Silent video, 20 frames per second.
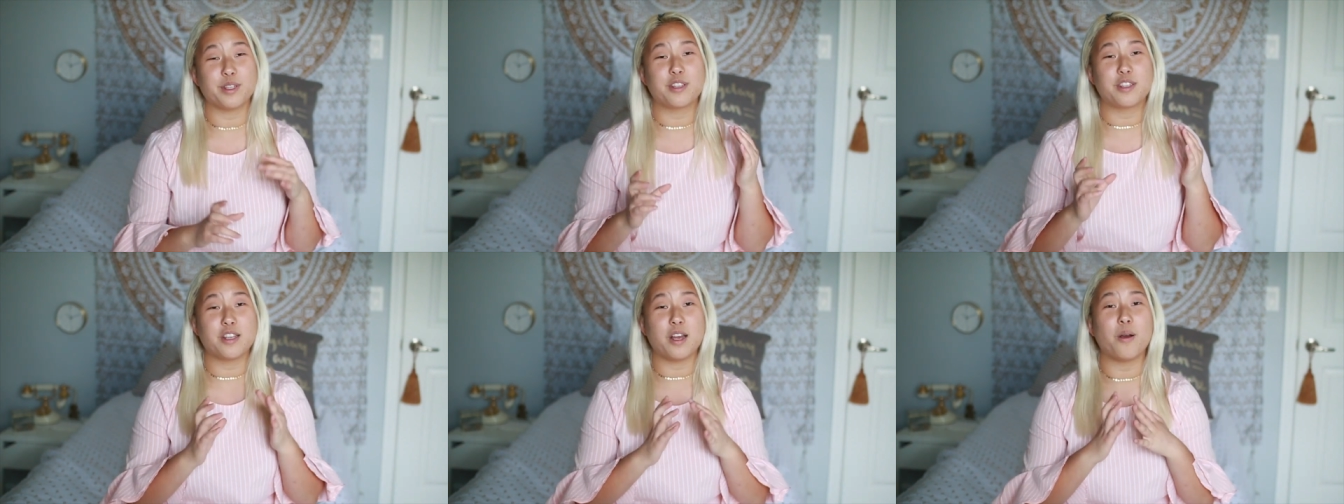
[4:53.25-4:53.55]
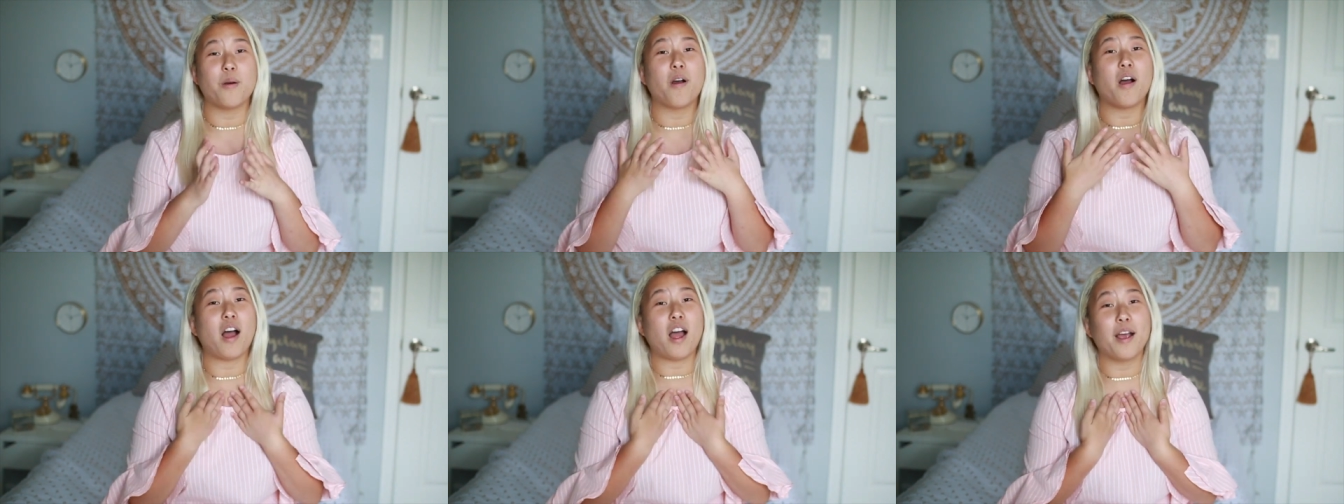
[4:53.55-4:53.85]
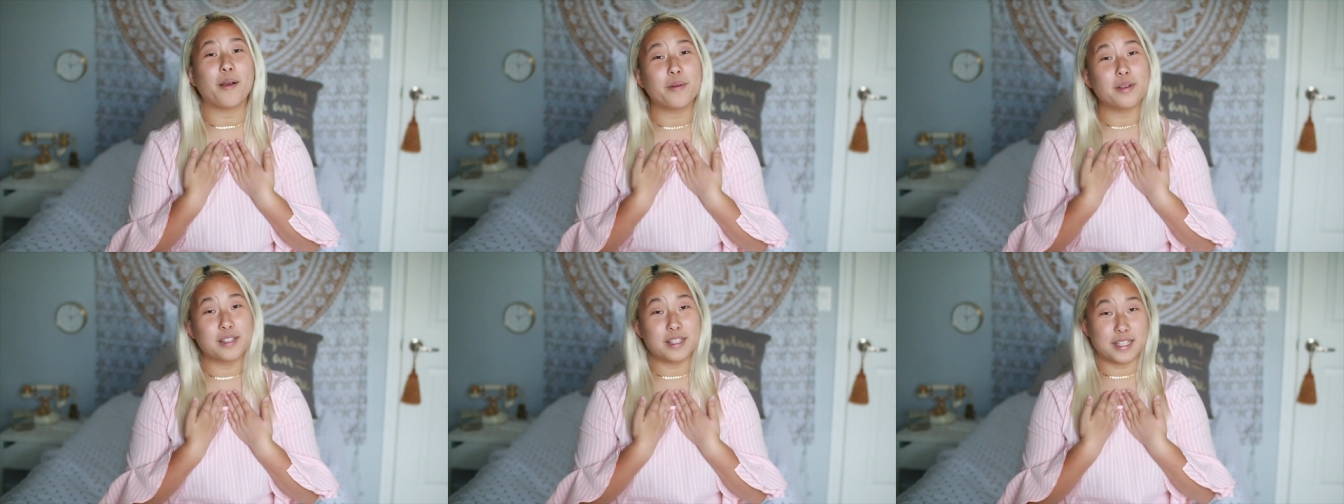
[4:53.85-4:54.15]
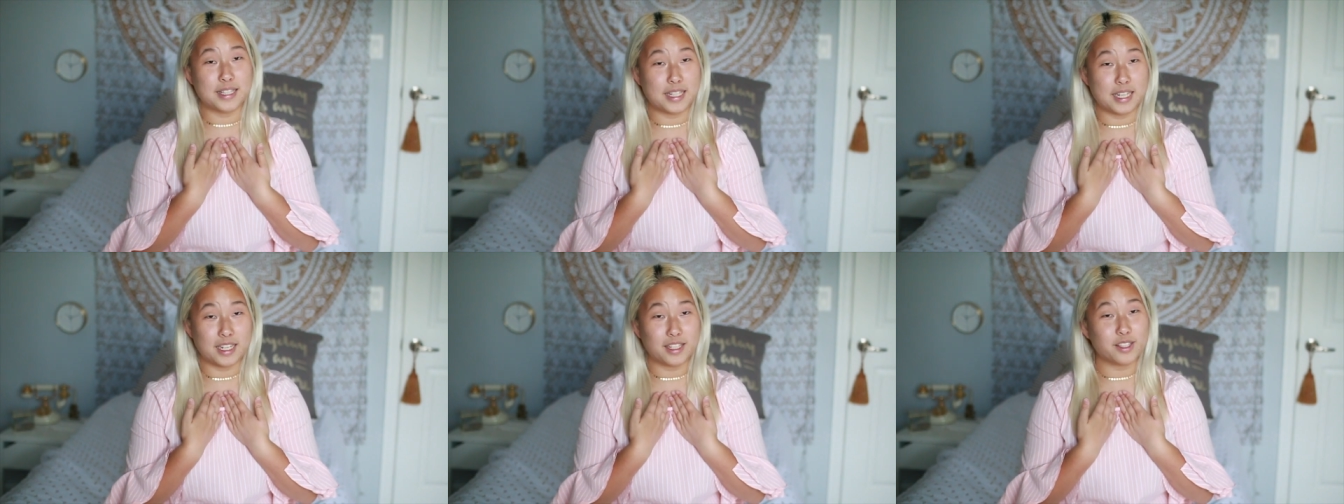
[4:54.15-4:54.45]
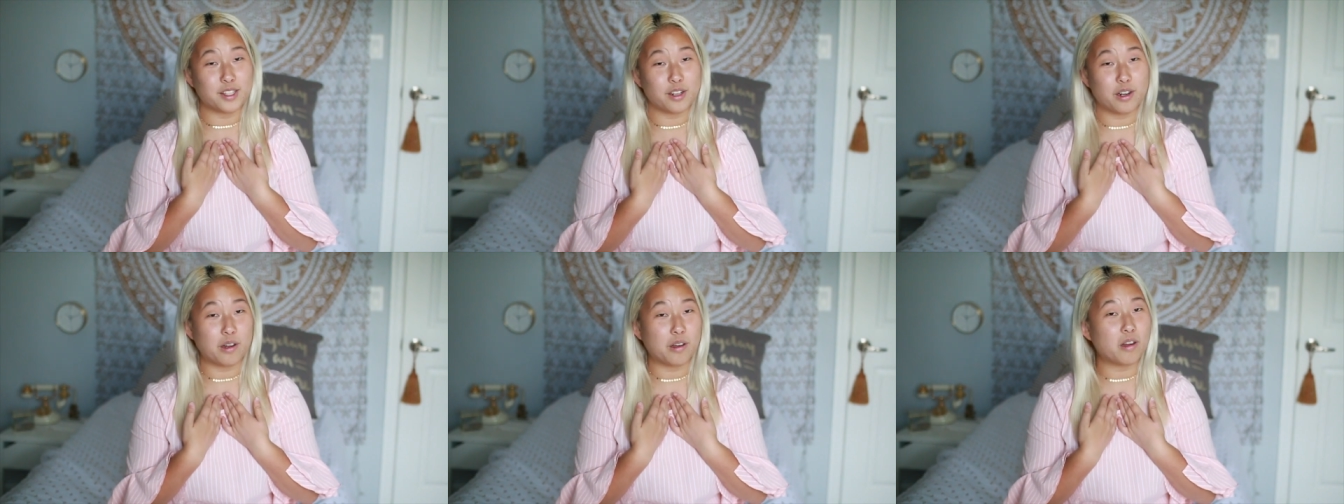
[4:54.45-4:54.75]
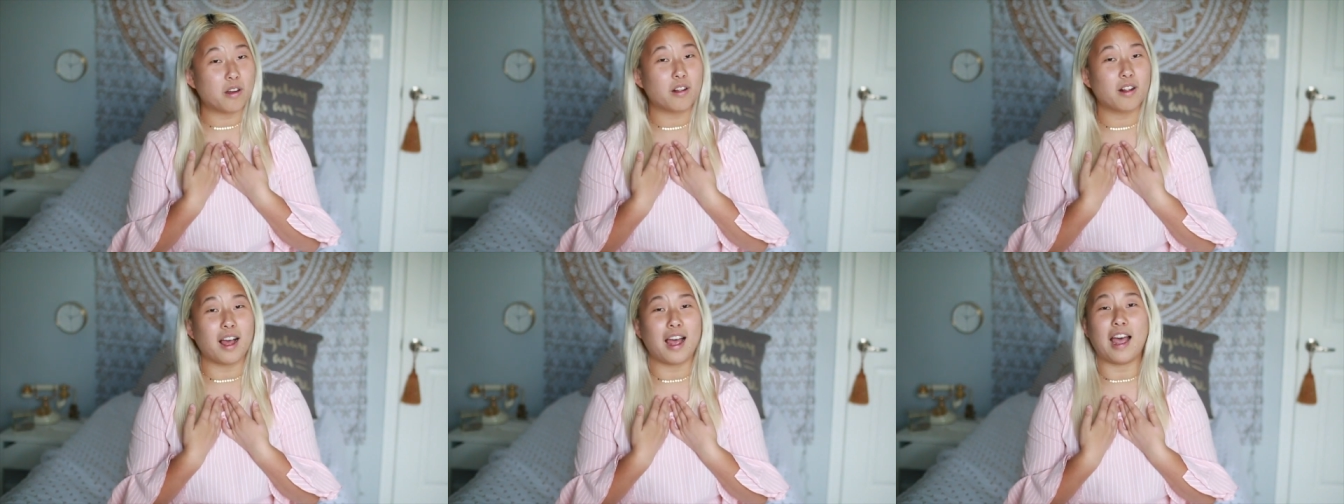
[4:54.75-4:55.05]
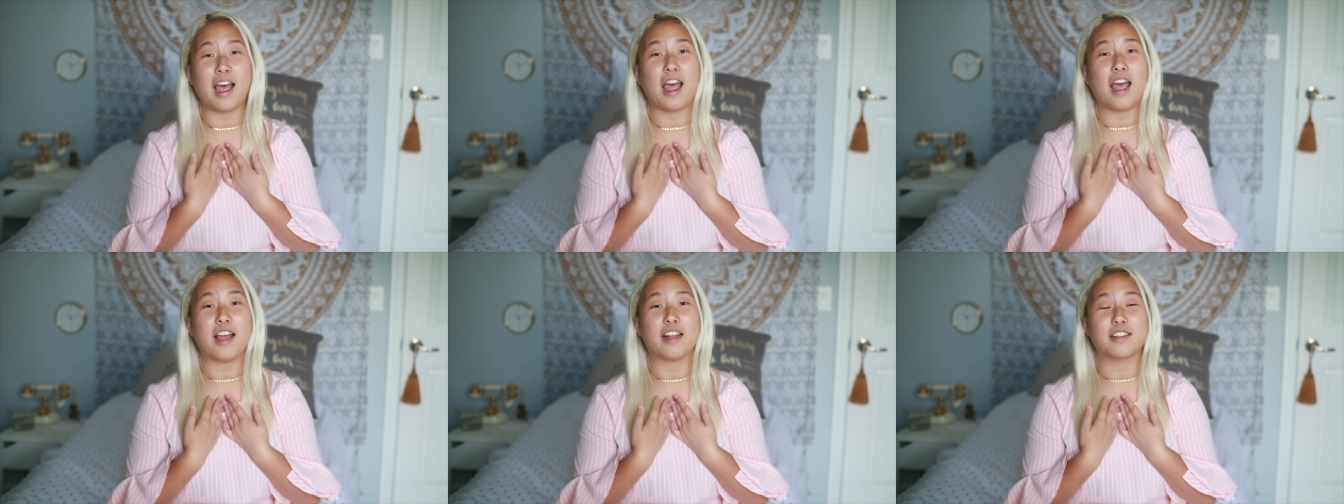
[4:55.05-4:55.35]
So I was seasonal
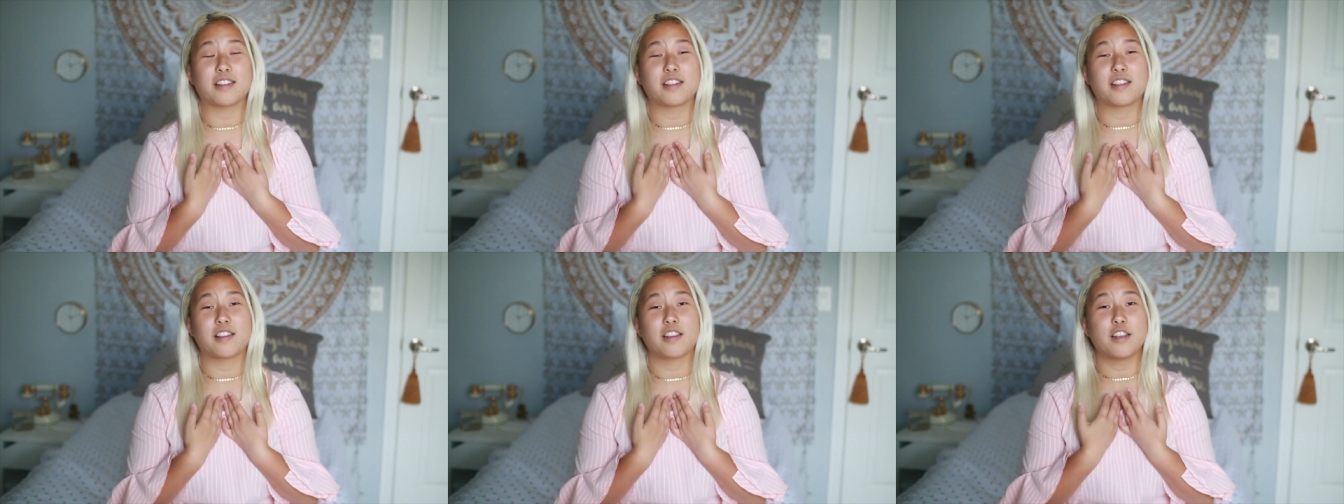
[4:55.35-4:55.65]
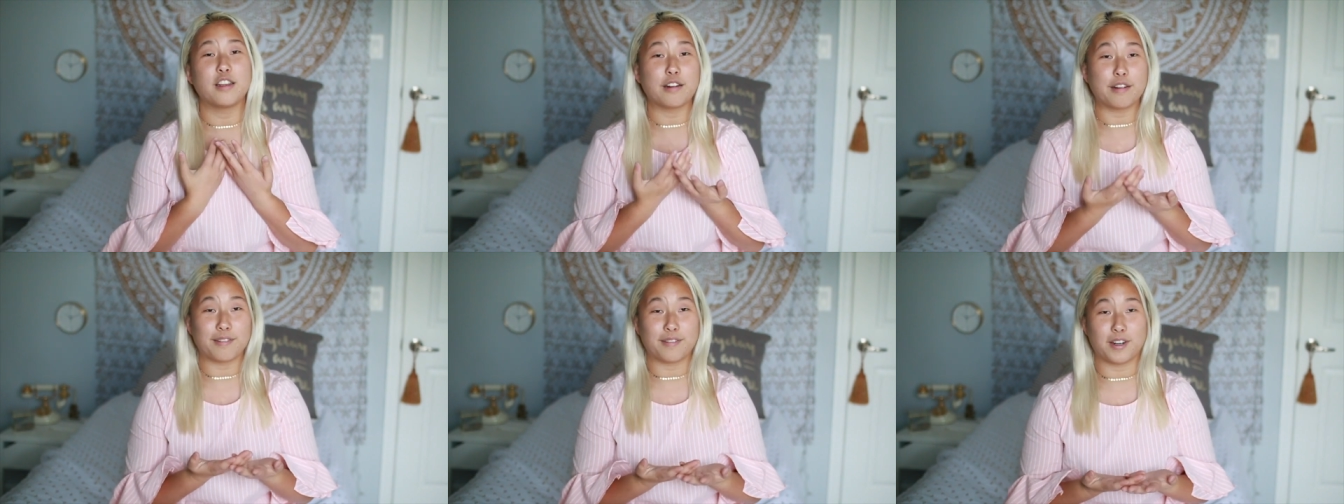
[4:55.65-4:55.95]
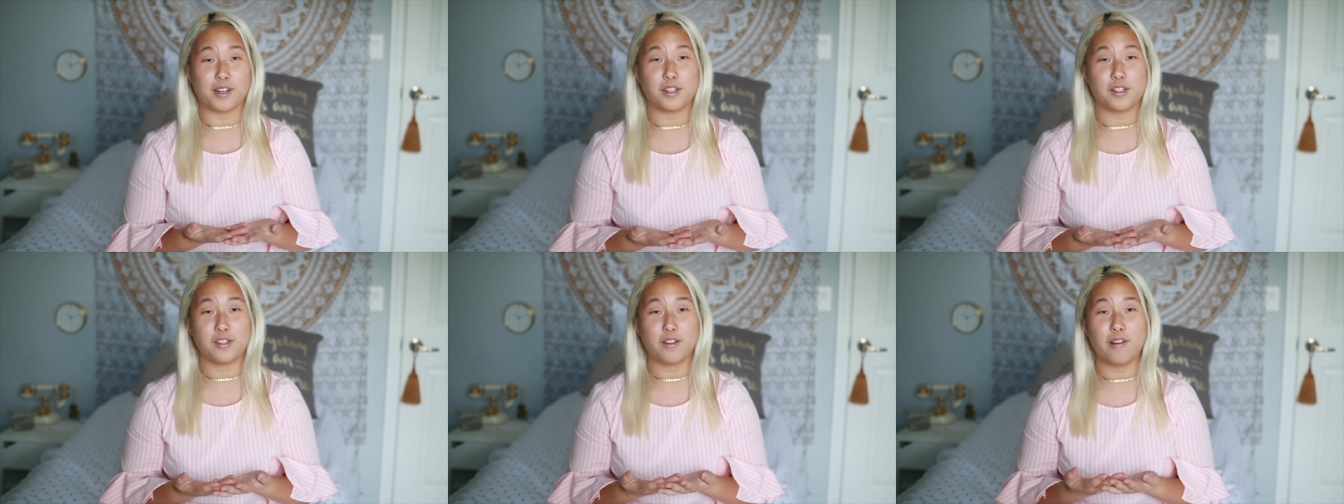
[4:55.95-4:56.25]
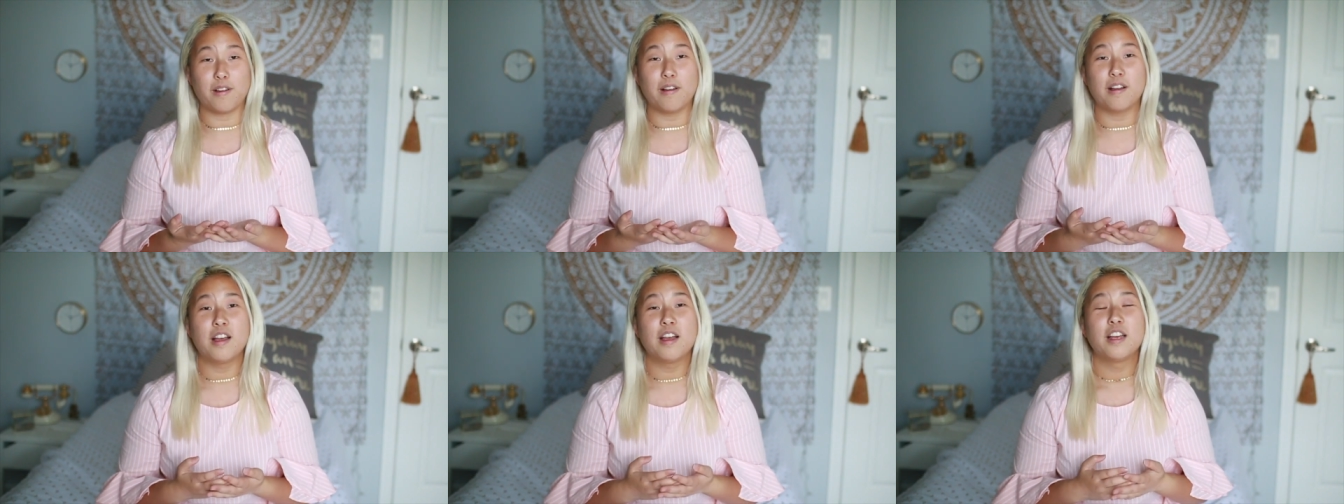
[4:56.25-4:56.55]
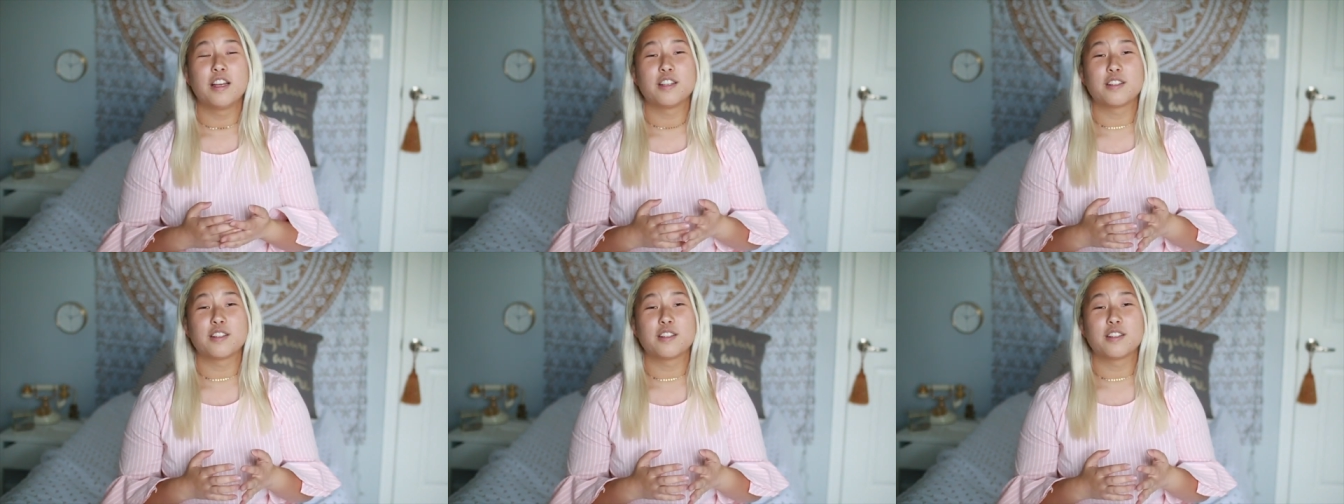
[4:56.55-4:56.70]
at Universal.